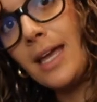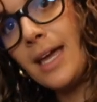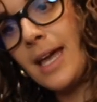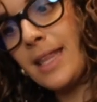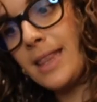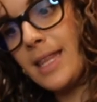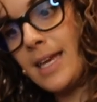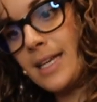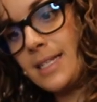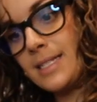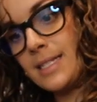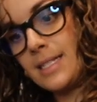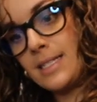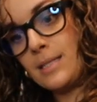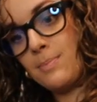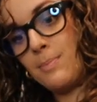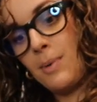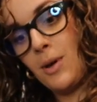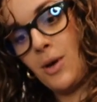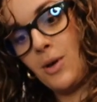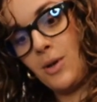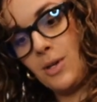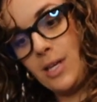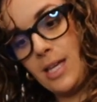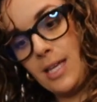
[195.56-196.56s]
and then just
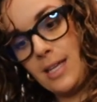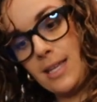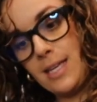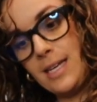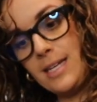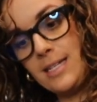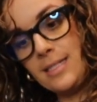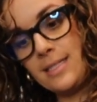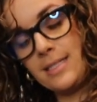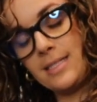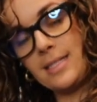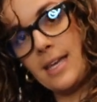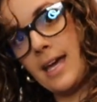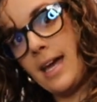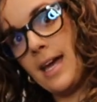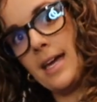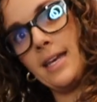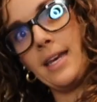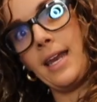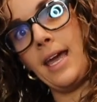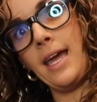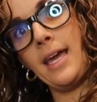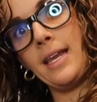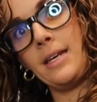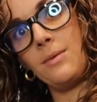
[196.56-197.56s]
pony this
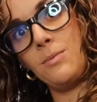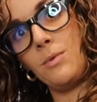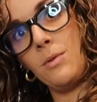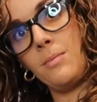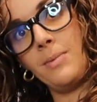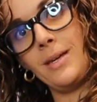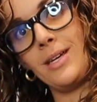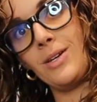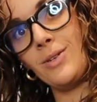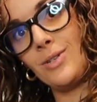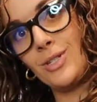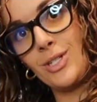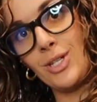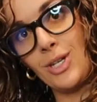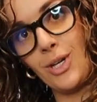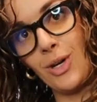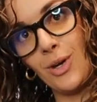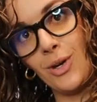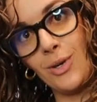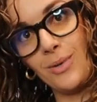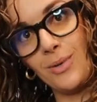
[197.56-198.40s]
and Eden would be good to go.